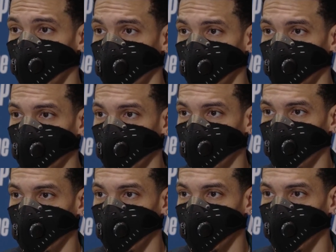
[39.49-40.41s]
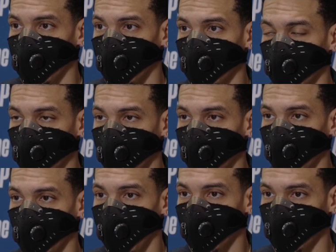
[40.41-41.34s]
You know, we're looking
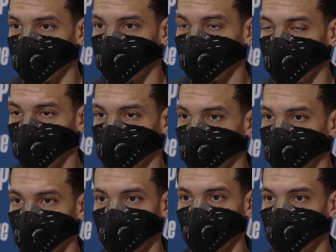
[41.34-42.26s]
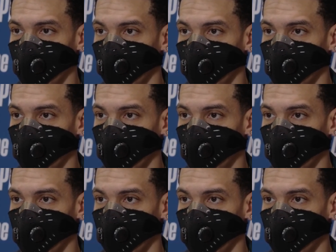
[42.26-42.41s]
at Washington next game.